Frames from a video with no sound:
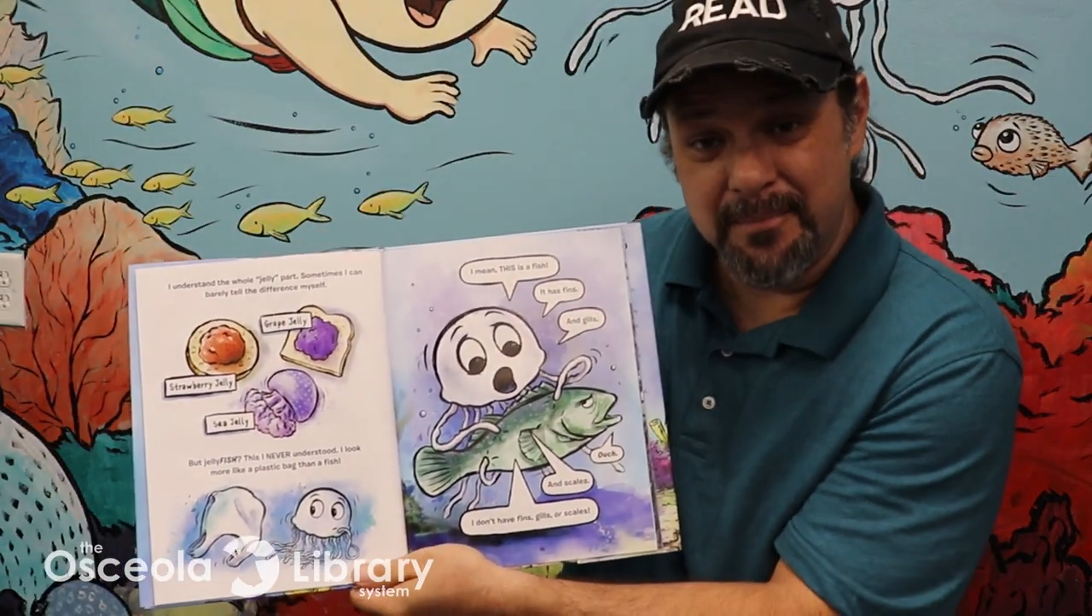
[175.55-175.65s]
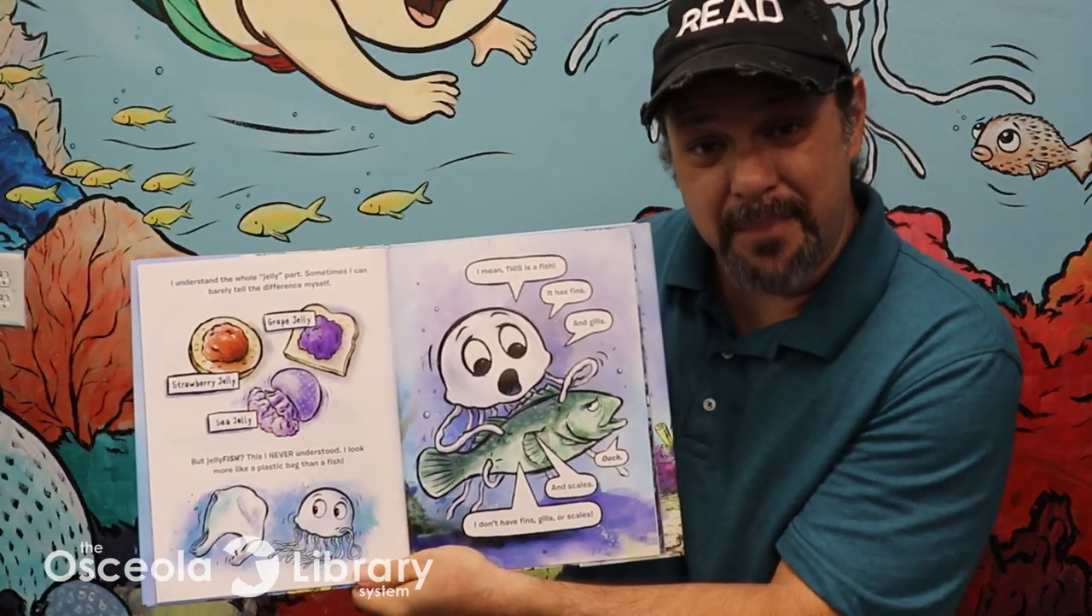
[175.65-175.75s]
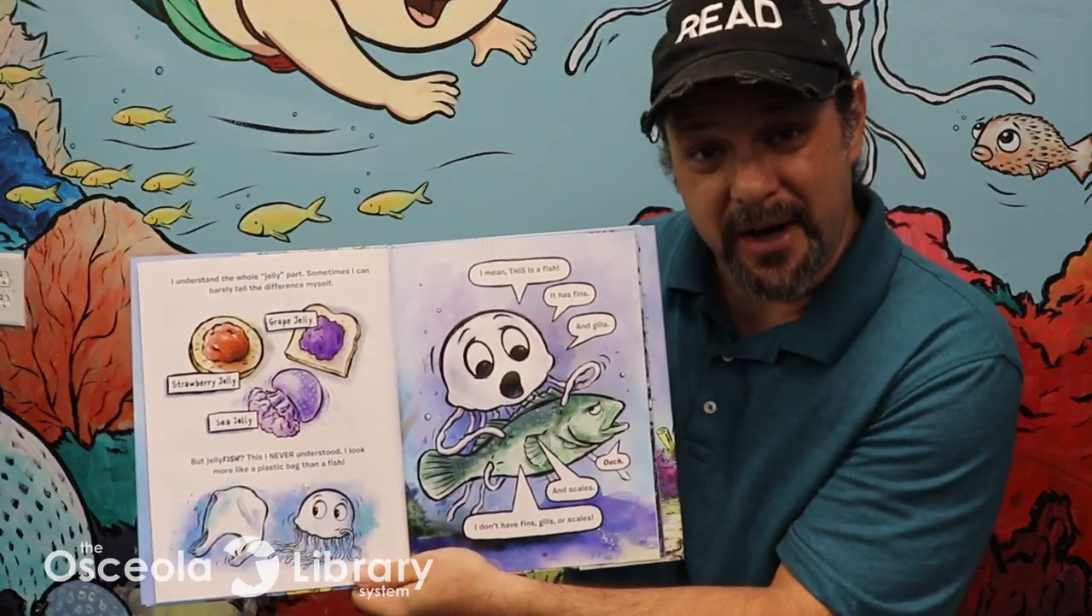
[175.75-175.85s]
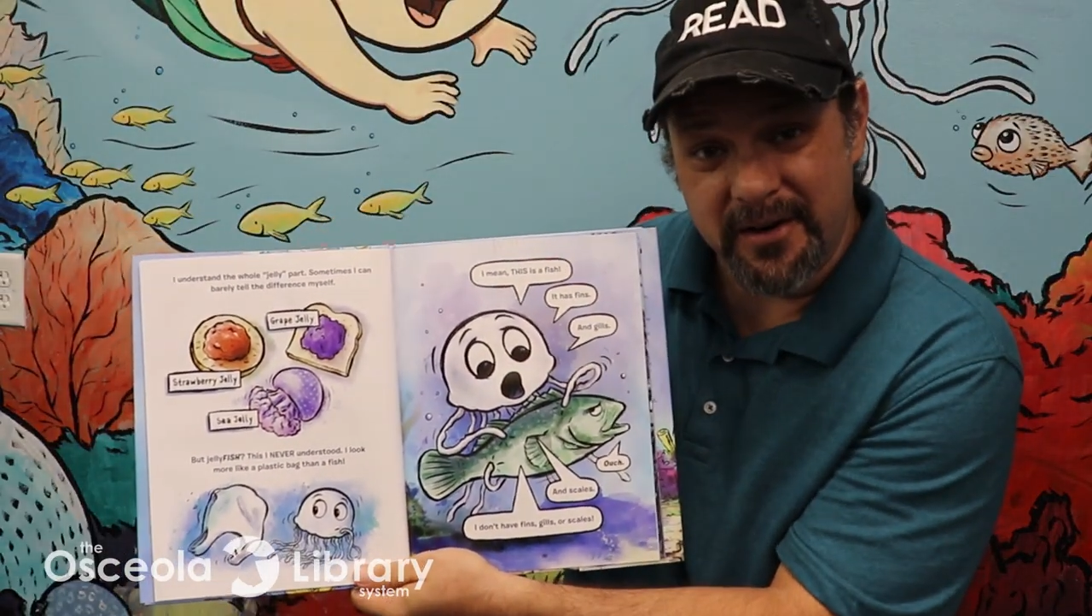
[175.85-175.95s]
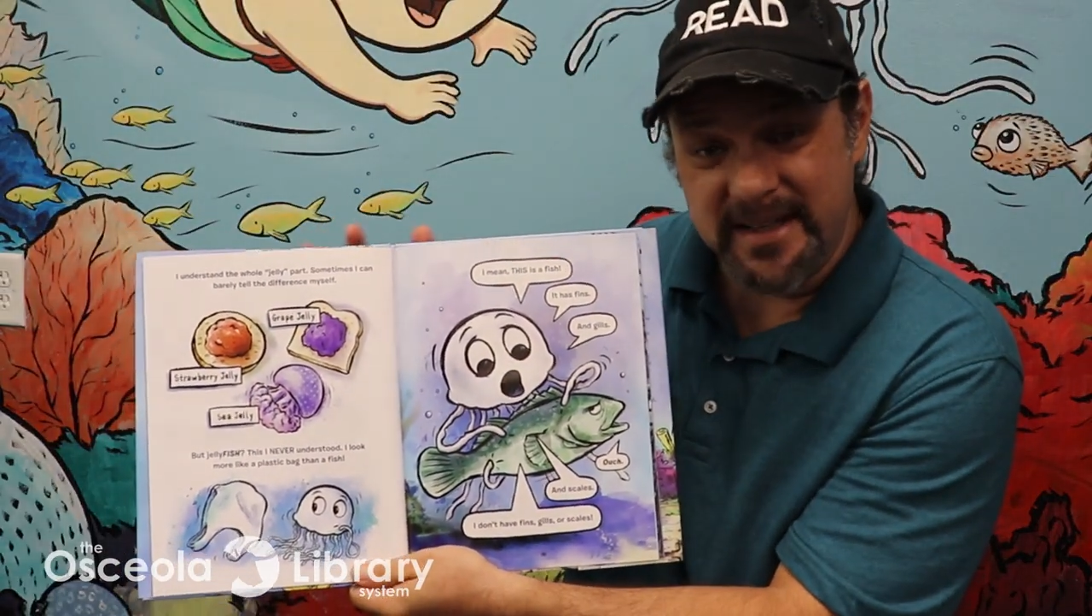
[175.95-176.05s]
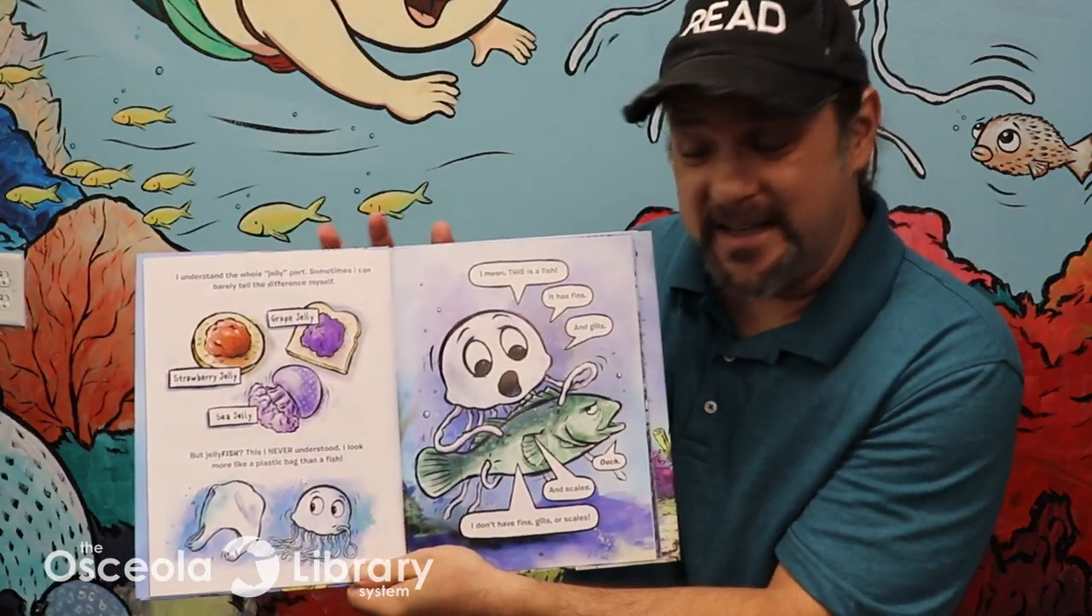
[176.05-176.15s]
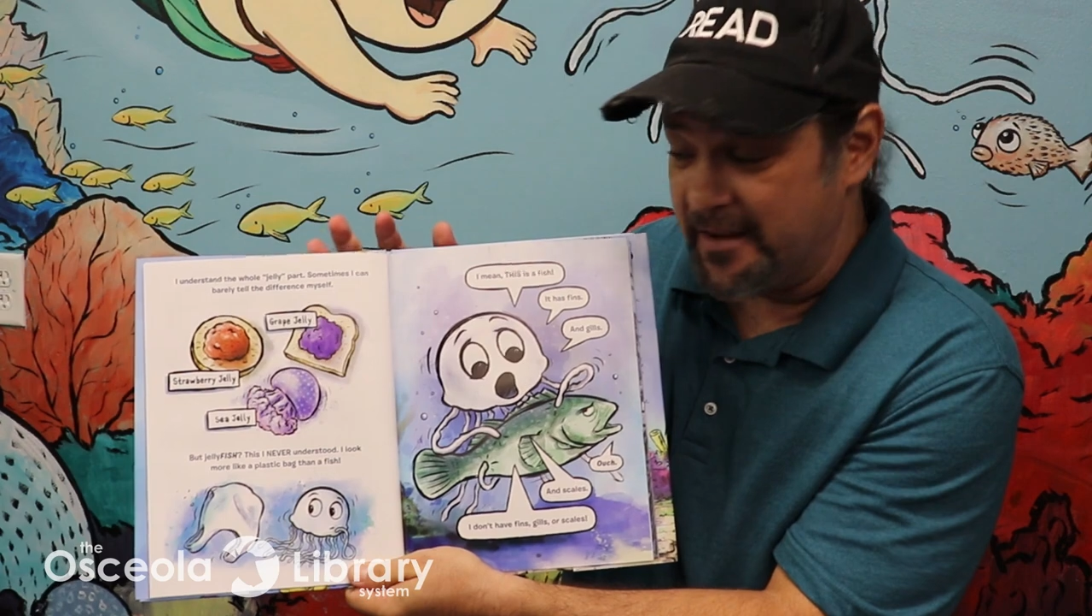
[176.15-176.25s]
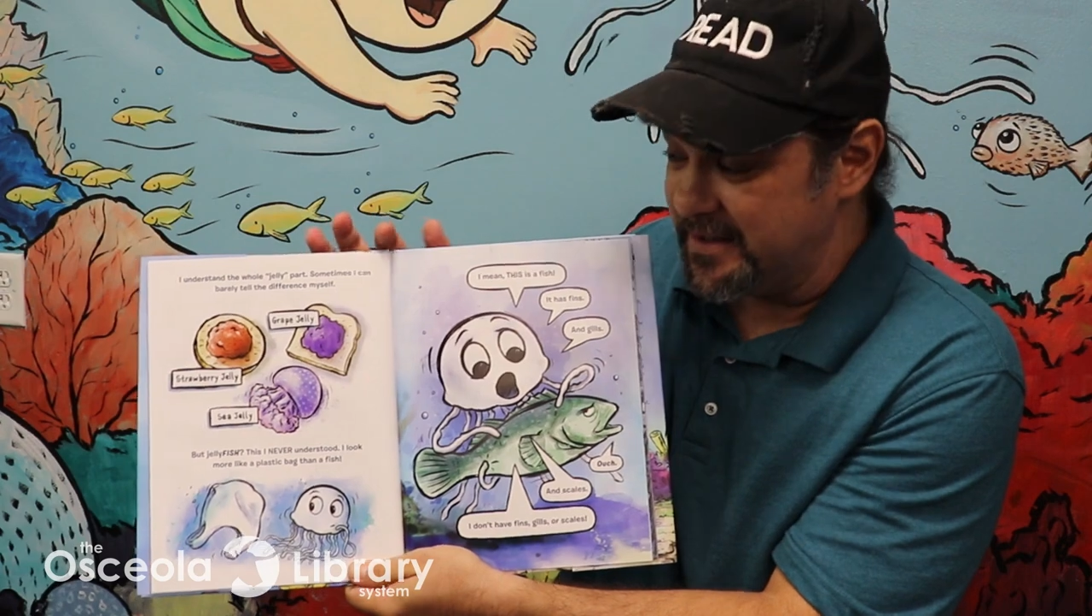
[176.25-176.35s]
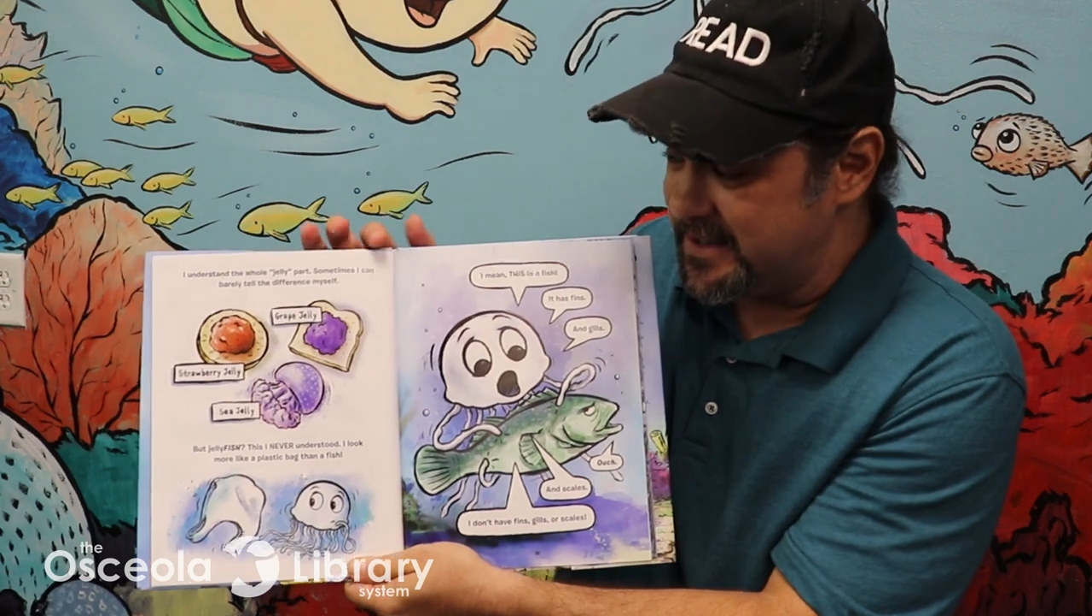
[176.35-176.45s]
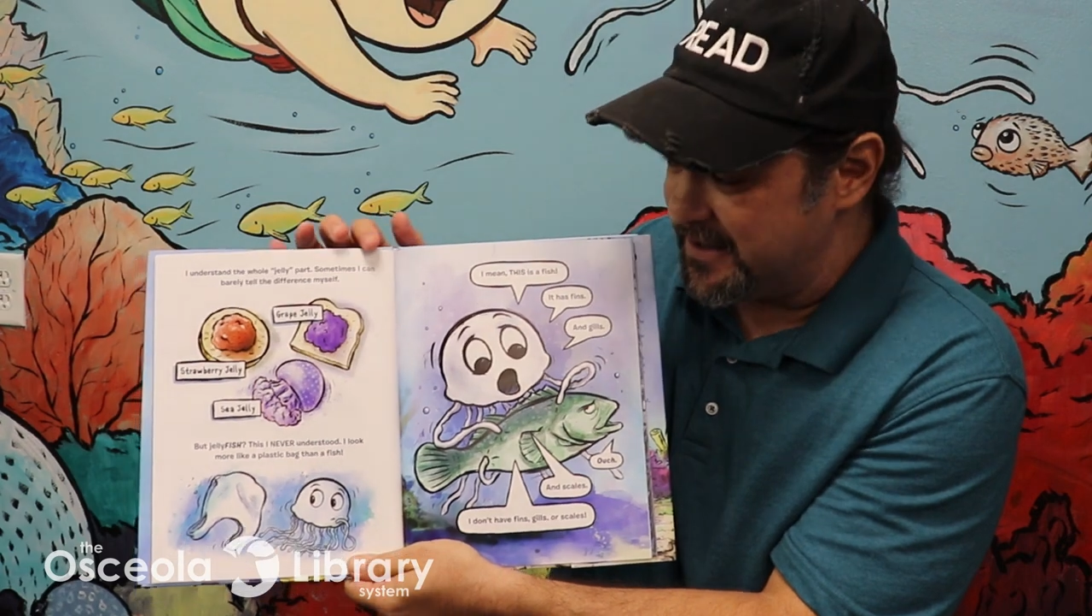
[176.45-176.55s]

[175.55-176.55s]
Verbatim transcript: can barely tell